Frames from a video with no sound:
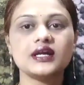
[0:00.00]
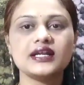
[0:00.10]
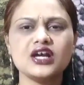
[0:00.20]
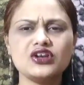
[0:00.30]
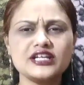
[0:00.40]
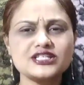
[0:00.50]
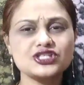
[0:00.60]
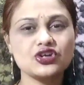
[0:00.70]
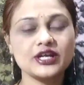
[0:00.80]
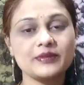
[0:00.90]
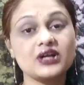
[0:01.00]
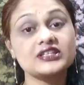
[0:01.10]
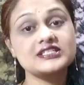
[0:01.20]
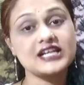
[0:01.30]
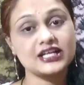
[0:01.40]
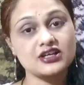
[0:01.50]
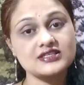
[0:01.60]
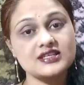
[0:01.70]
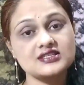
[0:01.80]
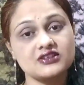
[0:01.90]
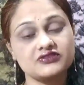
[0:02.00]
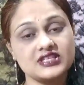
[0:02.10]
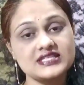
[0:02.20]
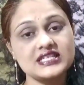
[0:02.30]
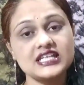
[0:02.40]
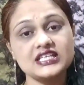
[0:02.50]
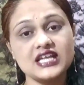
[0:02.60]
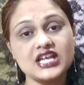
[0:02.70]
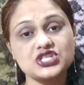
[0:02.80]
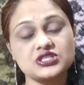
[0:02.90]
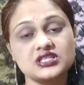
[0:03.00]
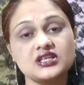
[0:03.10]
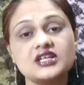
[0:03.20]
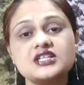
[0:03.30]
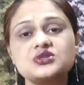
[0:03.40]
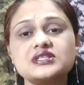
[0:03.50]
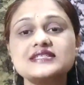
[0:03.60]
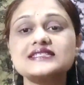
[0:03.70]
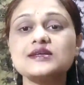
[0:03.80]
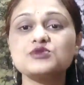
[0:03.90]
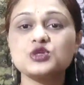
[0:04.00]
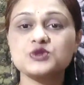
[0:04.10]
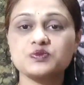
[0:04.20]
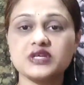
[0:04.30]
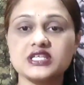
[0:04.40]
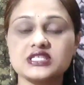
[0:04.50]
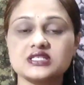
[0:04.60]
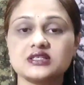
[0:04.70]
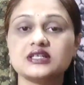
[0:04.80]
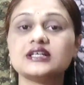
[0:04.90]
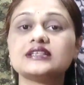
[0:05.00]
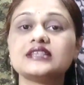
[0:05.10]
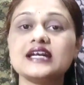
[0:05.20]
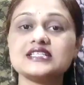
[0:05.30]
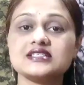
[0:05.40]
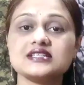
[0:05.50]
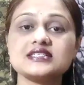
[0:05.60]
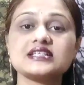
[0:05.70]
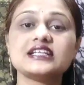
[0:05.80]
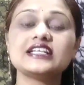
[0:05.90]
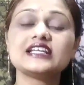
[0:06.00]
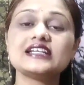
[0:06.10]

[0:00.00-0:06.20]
Now let's talk about the diagnosis of this ADHD. So it is symptoms based. That is, clinical